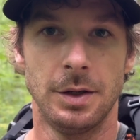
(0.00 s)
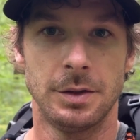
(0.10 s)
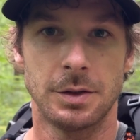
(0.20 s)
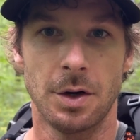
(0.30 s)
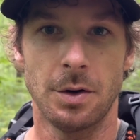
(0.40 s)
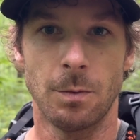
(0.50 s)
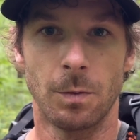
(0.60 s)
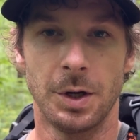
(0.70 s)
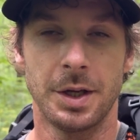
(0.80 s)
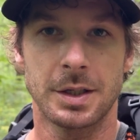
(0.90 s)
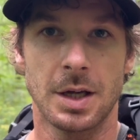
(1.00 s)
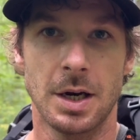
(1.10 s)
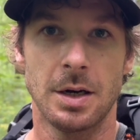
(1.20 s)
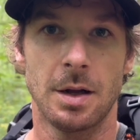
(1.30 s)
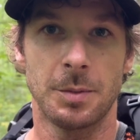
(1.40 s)
So really
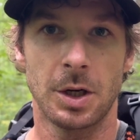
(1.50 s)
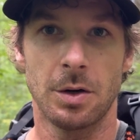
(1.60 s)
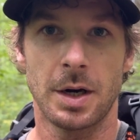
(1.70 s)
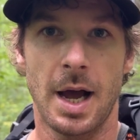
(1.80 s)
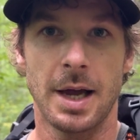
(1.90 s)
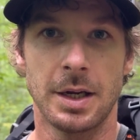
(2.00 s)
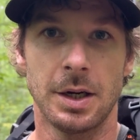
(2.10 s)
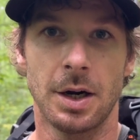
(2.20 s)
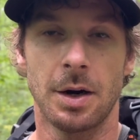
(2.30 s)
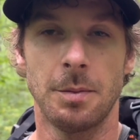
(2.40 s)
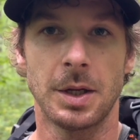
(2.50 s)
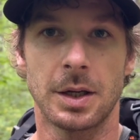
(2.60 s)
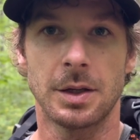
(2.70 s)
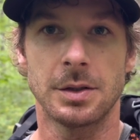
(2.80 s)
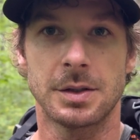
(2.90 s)
excited. I'm gonna go into high gear
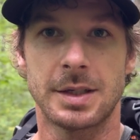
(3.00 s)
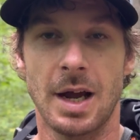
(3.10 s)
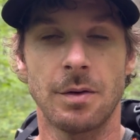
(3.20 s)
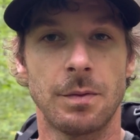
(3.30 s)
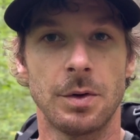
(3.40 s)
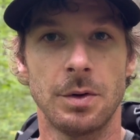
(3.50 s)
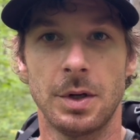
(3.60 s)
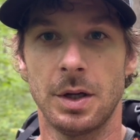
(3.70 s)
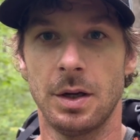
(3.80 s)
because town food